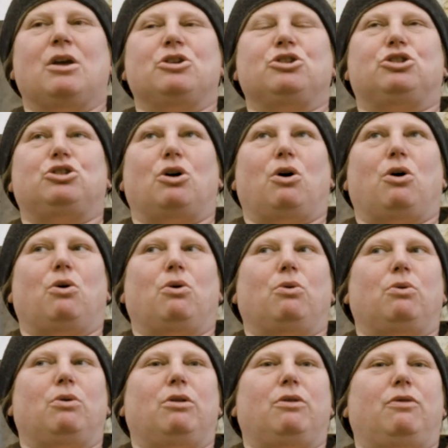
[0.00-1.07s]

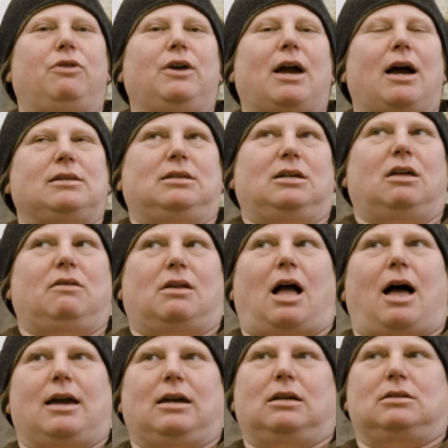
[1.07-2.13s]
So the idea that
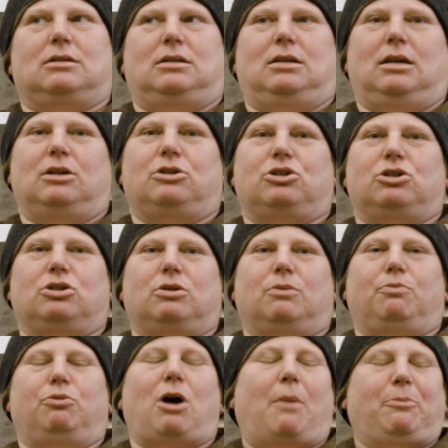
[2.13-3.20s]
I can teach
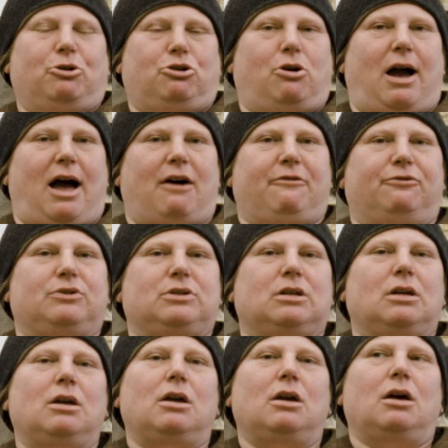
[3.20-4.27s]
proper craft
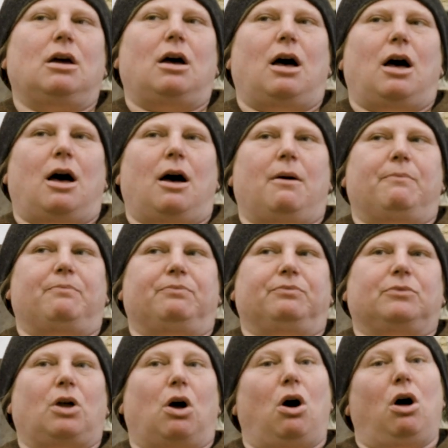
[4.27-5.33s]

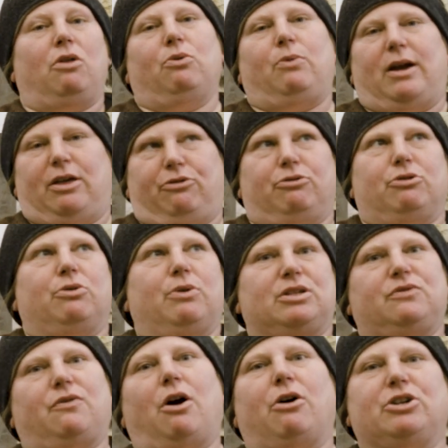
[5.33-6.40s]
all the way through
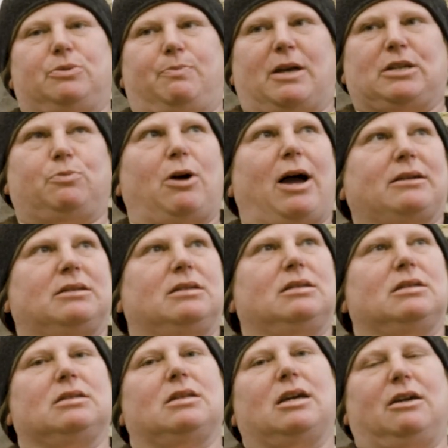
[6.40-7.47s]
as far as best
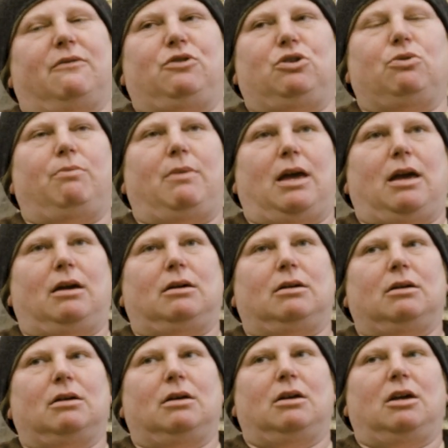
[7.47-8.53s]
practices, like if you
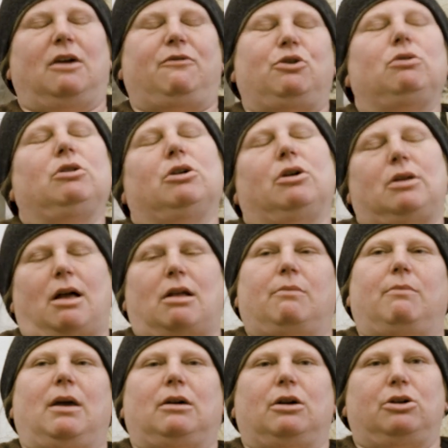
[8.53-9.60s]
learn how to
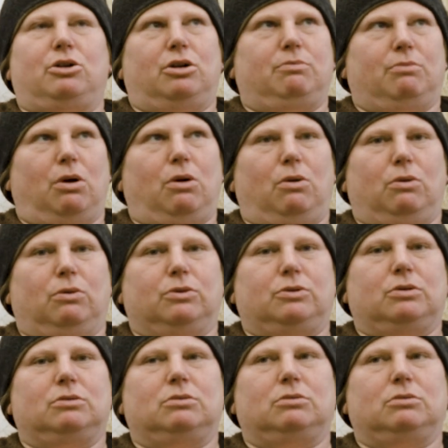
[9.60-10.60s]
make a good mold